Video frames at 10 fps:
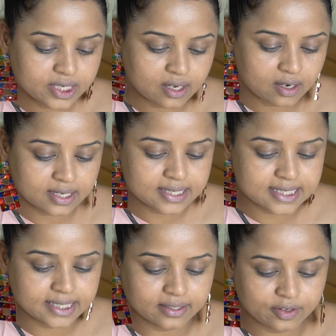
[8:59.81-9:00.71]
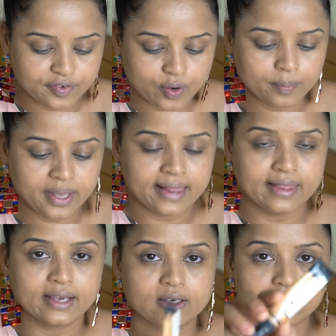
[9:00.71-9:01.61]
And I'm using a
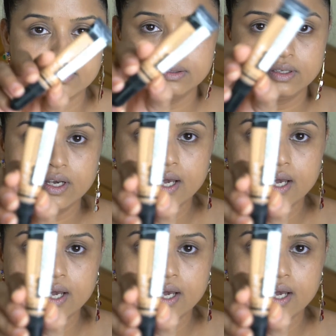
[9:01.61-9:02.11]
concealer from LA